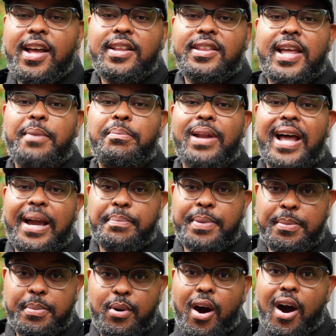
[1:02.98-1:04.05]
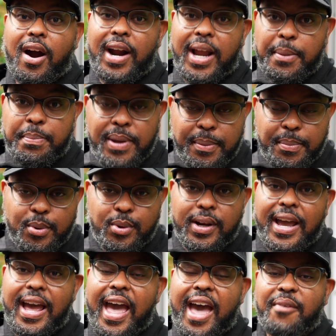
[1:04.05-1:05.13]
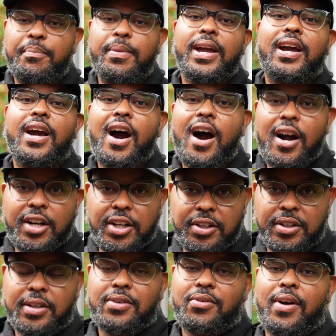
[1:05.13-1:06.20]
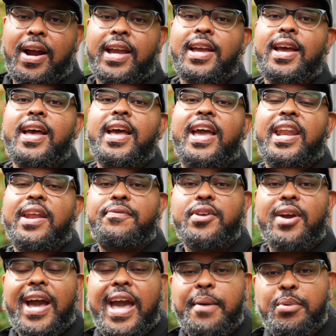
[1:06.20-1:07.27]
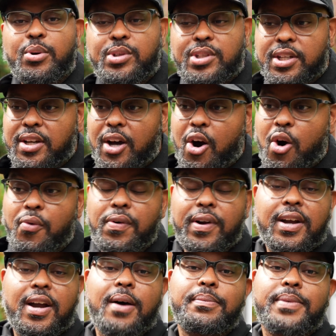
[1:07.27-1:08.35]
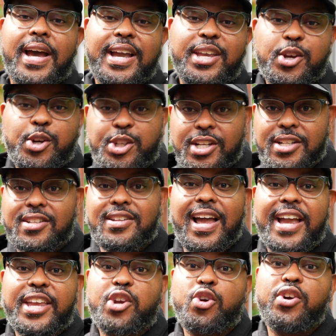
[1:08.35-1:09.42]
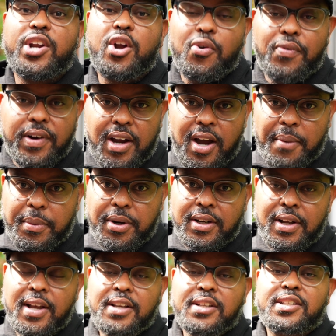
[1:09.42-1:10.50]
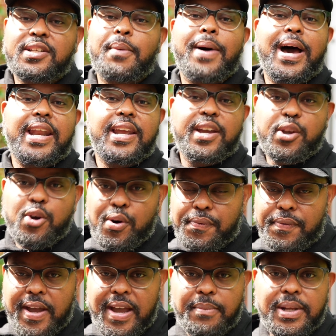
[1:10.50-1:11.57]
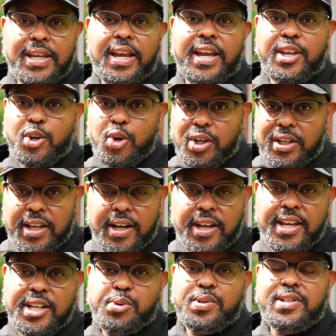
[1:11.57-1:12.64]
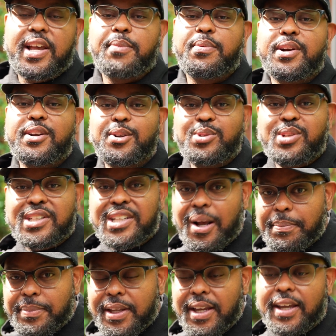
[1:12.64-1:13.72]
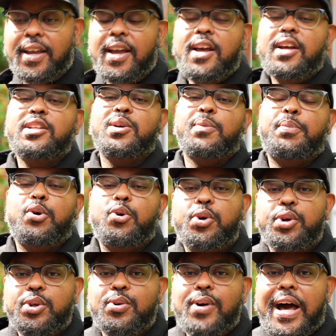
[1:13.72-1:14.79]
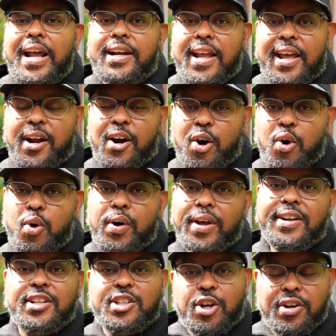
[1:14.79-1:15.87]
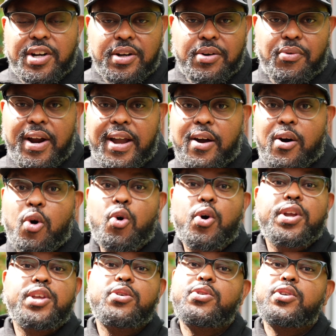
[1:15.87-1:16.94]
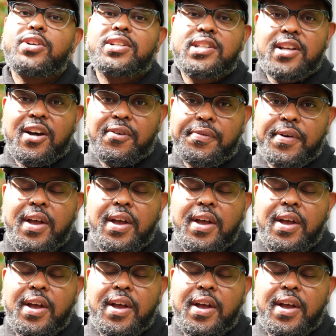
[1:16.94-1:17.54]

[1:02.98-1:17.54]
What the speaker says: that black people are a people that have been conquered, right? And if you're able to overcome that, you're just that, you're an overcomer. Somebody in your family and your lineage was able to do something to pull you out of that hole and to turn it around, or you yourself